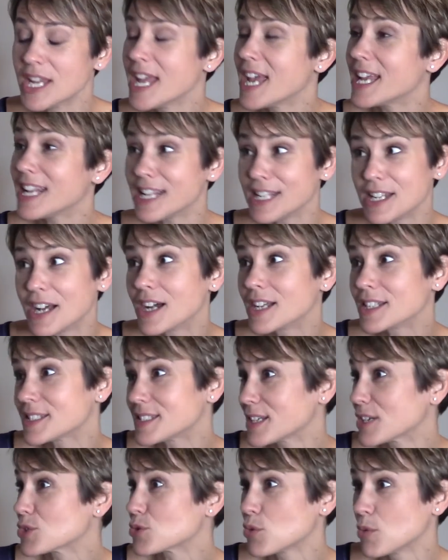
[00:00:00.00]
in a
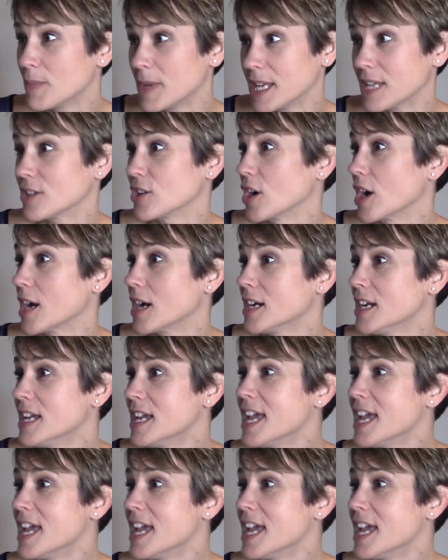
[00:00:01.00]
non-sexual manner.